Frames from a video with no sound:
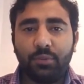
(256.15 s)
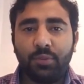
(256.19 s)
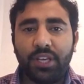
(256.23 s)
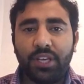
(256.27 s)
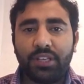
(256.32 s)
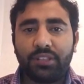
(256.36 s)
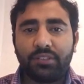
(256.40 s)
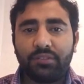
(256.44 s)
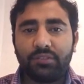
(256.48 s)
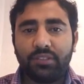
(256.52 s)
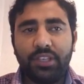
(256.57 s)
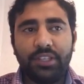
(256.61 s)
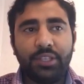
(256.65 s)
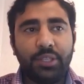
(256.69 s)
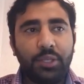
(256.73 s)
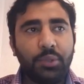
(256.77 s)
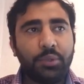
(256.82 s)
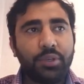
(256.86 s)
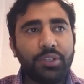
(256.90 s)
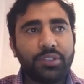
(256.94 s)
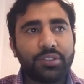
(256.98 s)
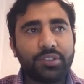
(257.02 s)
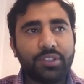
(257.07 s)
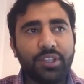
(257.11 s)
Like in
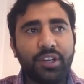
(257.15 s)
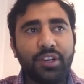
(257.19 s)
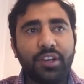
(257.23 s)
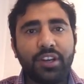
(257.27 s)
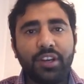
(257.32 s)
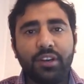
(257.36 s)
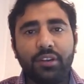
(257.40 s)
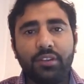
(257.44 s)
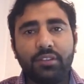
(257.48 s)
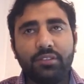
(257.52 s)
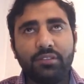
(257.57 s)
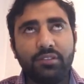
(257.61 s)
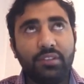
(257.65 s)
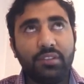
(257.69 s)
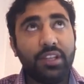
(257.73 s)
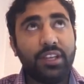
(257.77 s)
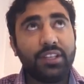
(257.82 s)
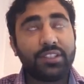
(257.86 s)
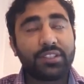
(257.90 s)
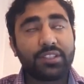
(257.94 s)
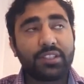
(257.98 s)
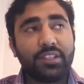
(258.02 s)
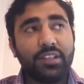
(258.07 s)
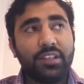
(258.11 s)
US,
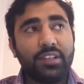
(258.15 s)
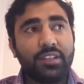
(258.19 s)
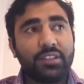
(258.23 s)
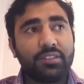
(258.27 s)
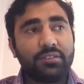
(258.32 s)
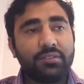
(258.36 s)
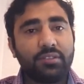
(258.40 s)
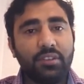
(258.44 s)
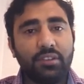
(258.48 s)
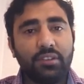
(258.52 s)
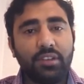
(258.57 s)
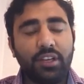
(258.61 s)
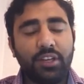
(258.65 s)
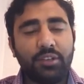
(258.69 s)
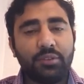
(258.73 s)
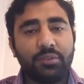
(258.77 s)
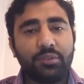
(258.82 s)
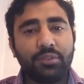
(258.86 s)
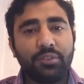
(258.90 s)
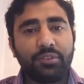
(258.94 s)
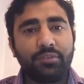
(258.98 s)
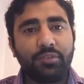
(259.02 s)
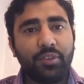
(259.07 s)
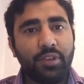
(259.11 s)
NASCAR, I don't
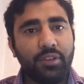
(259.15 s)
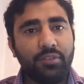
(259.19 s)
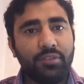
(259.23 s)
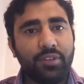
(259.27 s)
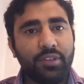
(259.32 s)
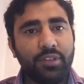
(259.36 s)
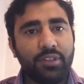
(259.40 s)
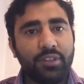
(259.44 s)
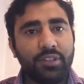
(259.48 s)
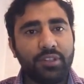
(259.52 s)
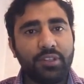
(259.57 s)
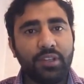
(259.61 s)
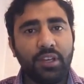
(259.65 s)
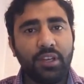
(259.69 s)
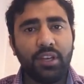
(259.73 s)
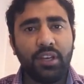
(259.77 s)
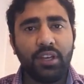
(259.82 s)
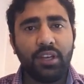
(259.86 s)
know if you have heard it,